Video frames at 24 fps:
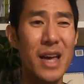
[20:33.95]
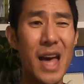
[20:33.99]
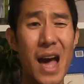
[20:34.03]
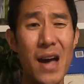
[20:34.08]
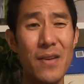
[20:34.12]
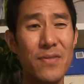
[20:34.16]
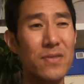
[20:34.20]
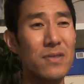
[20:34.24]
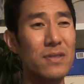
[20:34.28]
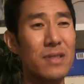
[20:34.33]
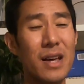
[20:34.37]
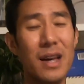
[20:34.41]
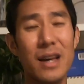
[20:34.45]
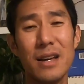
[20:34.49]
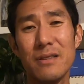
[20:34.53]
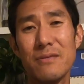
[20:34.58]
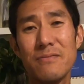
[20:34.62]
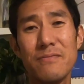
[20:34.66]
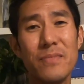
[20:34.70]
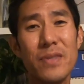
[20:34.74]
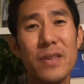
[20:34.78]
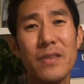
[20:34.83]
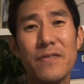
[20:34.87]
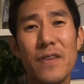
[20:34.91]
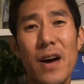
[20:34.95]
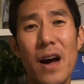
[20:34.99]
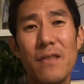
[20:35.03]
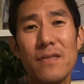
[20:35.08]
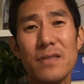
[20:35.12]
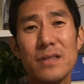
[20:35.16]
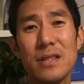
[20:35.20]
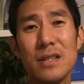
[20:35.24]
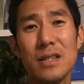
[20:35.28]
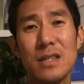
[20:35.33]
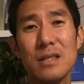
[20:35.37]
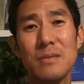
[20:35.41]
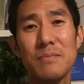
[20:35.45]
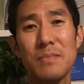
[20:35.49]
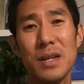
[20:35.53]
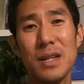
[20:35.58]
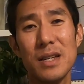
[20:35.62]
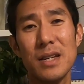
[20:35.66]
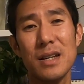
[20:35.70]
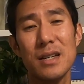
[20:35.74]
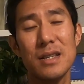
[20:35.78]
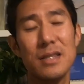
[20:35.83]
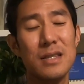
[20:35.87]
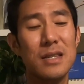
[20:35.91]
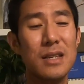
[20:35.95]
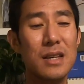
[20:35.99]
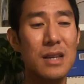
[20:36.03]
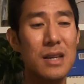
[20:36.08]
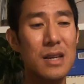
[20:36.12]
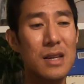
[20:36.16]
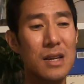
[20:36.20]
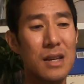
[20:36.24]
after like 5 or 6 minutes